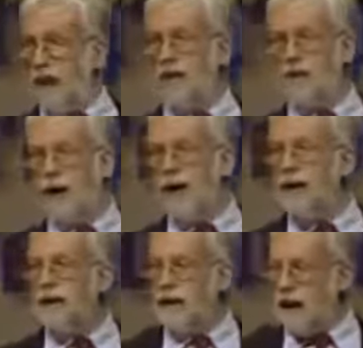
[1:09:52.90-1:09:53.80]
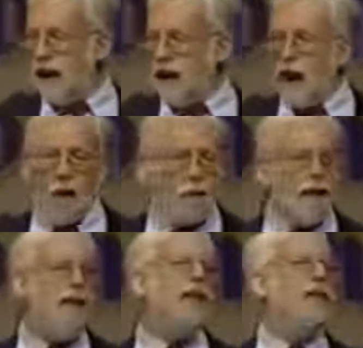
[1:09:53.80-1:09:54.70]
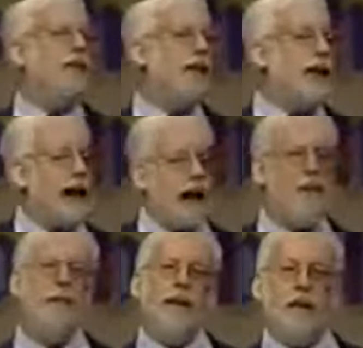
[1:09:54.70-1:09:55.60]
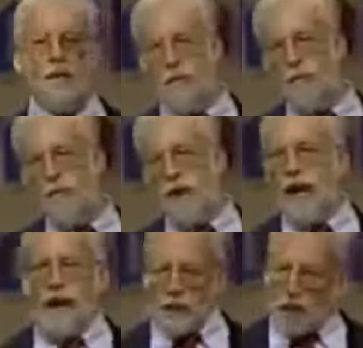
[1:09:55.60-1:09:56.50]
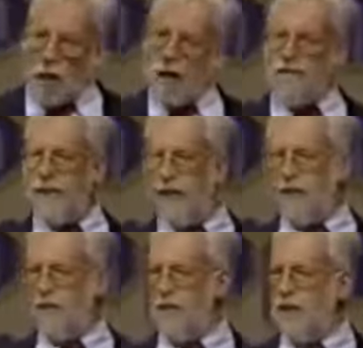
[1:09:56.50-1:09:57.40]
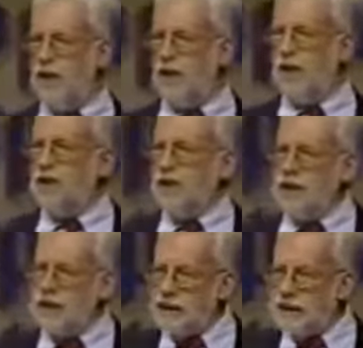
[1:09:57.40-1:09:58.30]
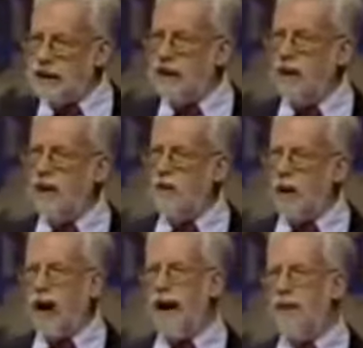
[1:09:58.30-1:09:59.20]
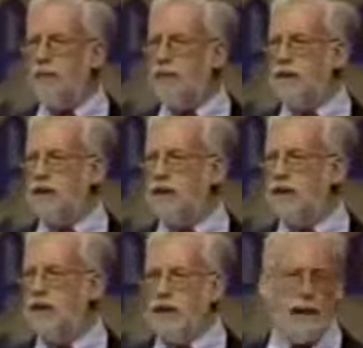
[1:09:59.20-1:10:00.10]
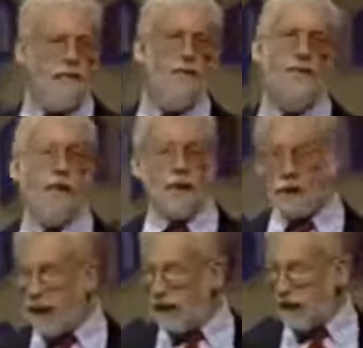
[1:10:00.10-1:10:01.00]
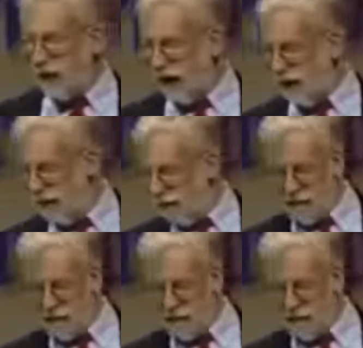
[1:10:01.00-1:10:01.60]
illustrates how masonry can be used and is often used to conceal crimes, even for a century.